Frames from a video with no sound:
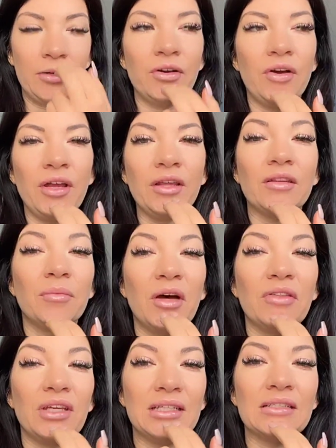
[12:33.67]
Underneath the
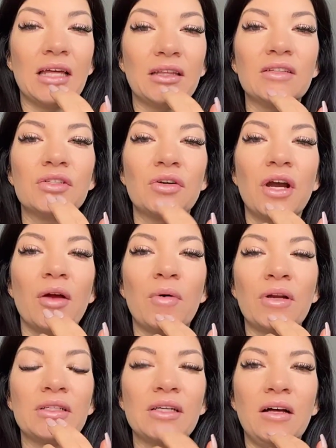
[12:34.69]
mouth, is that the story I
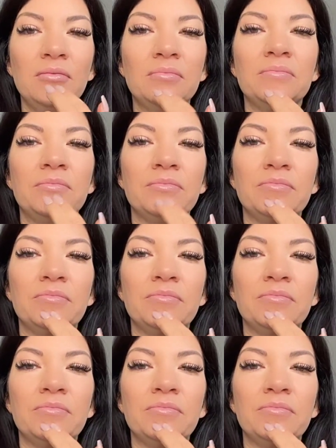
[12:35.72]
want to tell?